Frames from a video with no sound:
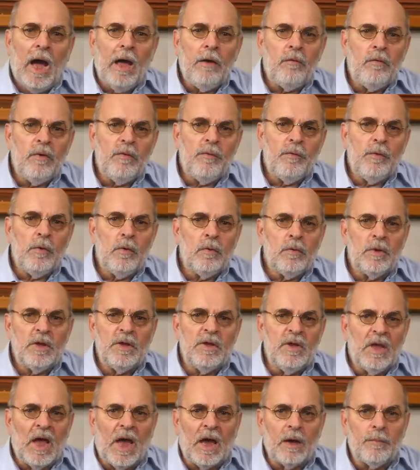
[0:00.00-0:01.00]
I reviewed
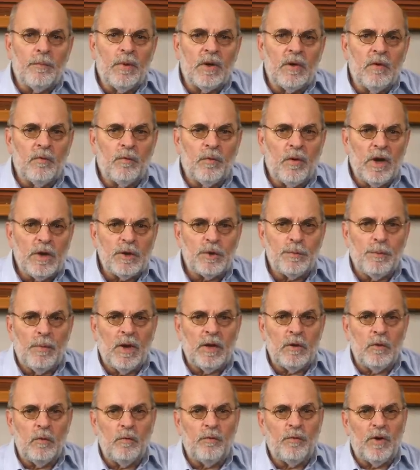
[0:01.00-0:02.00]
a DAC by the French
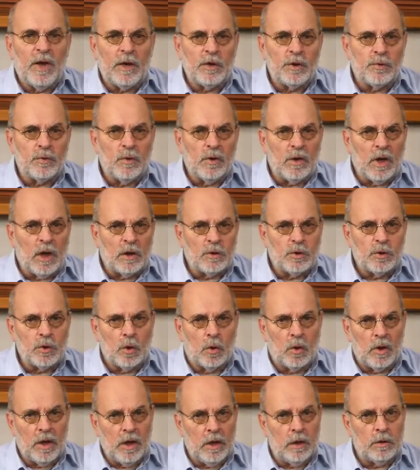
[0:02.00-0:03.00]
manufacturer
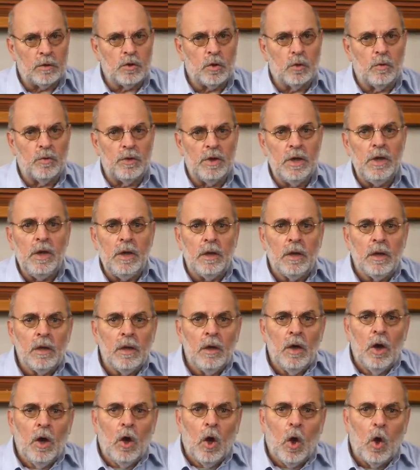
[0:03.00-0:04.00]
Atoll Electronique
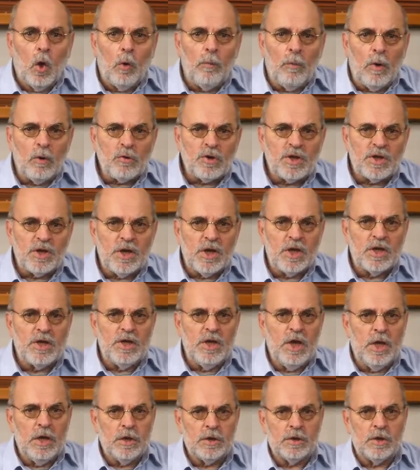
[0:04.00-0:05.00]
almost
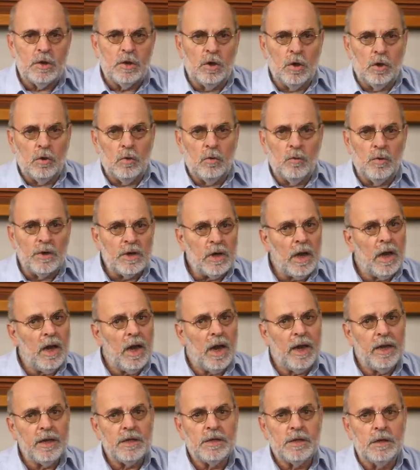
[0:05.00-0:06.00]
6 years ago and I
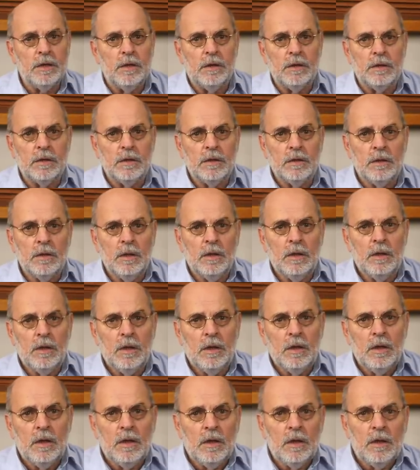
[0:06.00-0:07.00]
liked it.
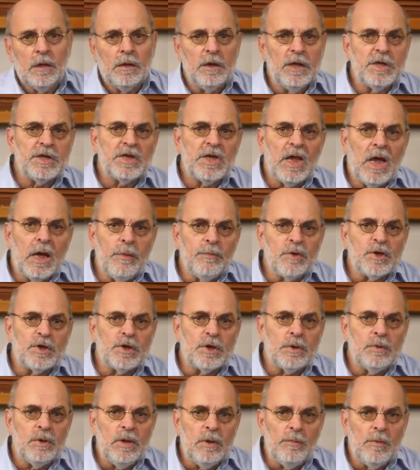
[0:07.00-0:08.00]
This time a
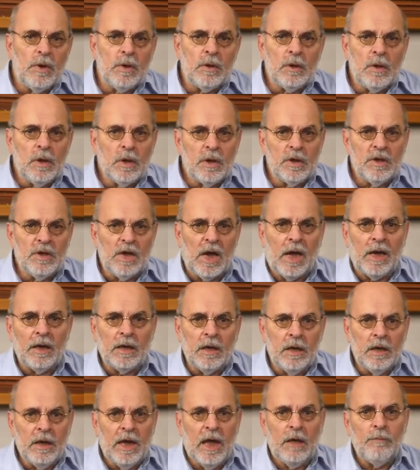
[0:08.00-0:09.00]
streamer,
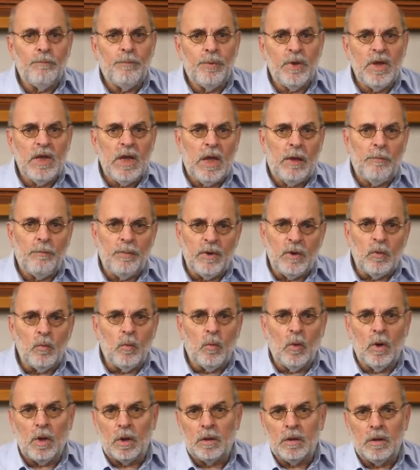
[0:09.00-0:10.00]
DAC and preamp
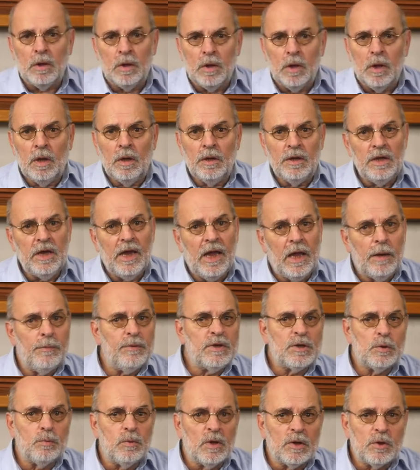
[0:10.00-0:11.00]
in one, the
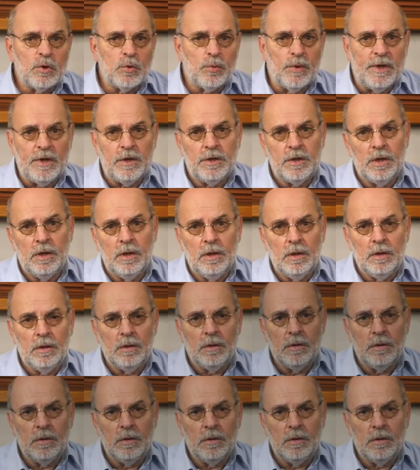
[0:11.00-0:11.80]
MS120.